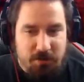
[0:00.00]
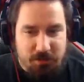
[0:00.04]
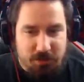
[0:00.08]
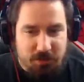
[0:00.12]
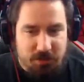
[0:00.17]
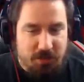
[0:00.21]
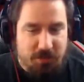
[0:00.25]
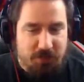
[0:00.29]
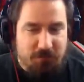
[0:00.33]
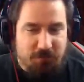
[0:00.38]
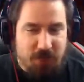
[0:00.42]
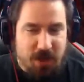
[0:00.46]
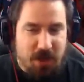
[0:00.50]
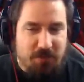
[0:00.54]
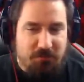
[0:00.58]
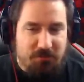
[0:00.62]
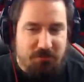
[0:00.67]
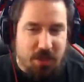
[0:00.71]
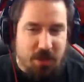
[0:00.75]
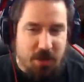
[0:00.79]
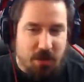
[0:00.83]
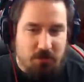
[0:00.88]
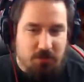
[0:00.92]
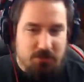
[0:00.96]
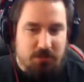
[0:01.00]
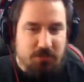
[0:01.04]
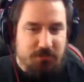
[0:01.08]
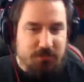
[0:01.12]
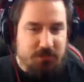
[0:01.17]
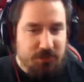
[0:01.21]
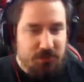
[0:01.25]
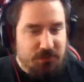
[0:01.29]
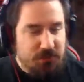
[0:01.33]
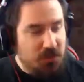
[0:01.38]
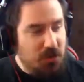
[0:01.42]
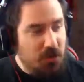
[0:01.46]
the 5,000 to
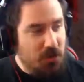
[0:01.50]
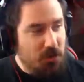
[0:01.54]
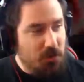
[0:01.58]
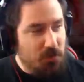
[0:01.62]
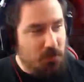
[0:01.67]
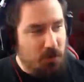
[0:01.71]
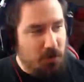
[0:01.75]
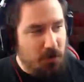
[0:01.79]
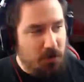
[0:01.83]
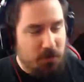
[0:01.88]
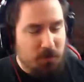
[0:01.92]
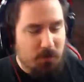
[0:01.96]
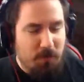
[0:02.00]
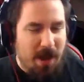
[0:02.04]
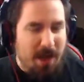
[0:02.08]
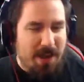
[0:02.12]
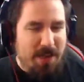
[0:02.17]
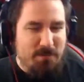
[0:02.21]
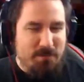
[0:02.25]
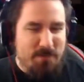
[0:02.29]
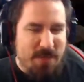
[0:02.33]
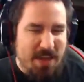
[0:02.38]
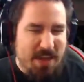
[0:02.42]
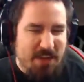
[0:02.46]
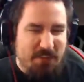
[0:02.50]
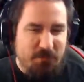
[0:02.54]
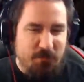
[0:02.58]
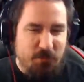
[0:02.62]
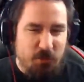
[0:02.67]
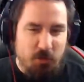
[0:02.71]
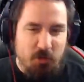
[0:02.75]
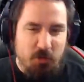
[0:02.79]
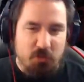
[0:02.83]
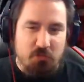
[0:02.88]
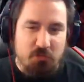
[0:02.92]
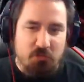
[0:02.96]
1,500 mark might make
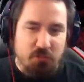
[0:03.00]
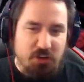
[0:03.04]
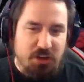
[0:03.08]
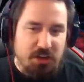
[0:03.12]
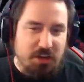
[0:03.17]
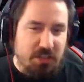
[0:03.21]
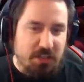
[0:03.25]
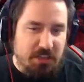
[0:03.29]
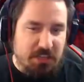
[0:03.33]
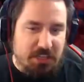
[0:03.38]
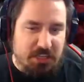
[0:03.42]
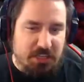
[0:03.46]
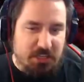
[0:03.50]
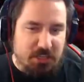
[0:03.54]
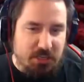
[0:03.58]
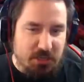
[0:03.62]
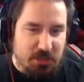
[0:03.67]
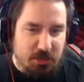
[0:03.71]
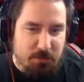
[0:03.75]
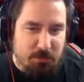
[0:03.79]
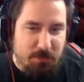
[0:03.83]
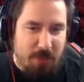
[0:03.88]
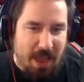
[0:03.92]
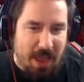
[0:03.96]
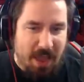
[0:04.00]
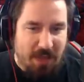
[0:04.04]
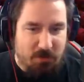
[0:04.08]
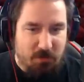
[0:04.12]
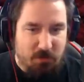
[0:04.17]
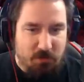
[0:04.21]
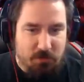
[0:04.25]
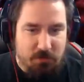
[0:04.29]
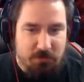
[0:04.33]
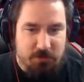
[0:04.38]
for a really good battle.